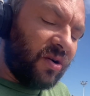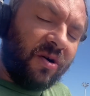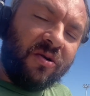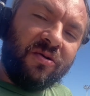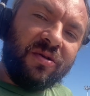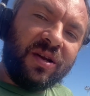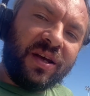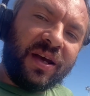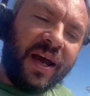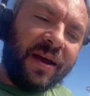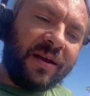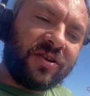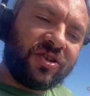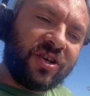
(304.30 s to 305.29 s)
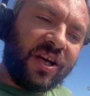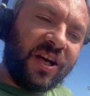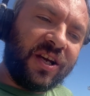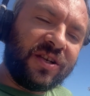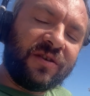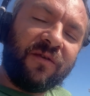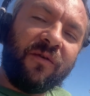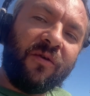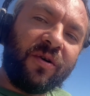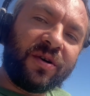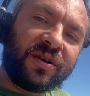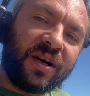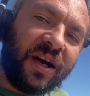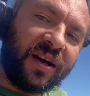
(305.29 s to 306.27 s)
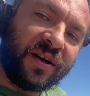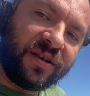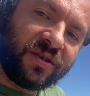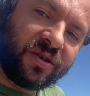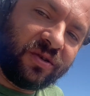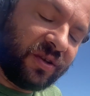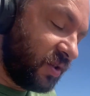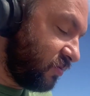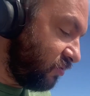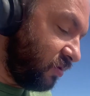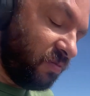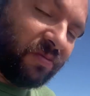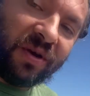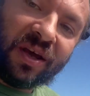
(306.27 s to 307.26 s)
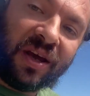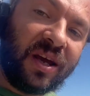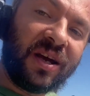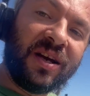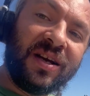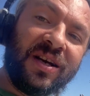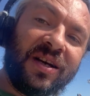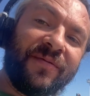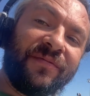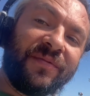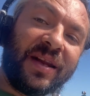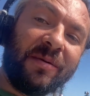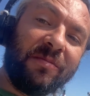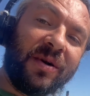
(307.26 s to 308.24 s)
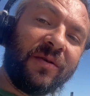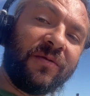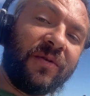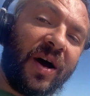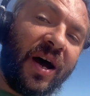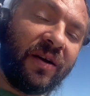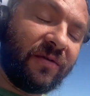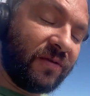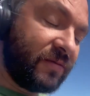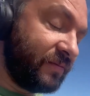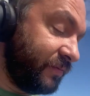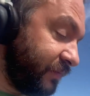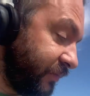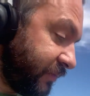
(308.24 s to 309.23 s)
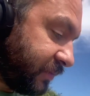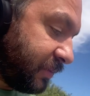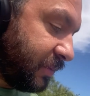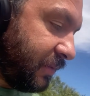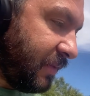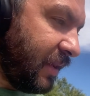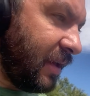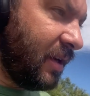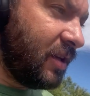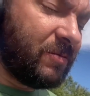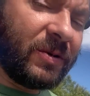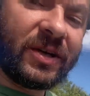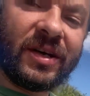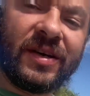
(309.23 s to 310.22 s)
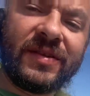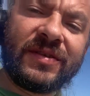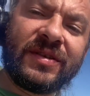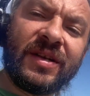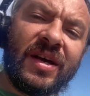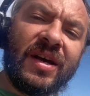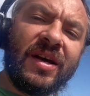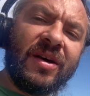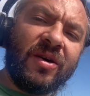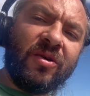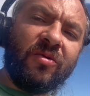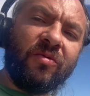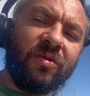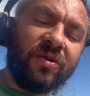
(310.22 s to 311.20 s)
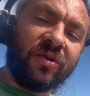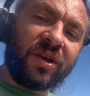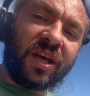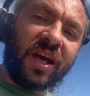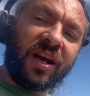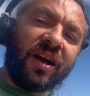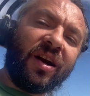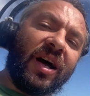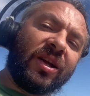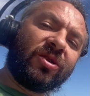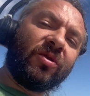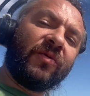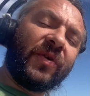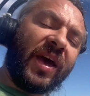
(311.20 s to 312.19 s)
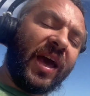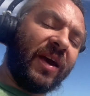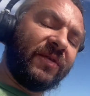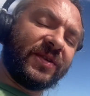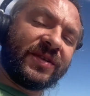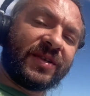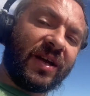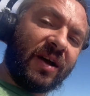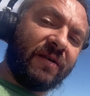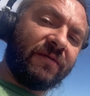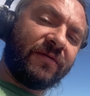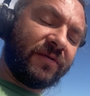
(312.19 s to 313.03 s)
only I changed 4 tires, so this will be number 5. It's because when you carry a lot of heavy stuff,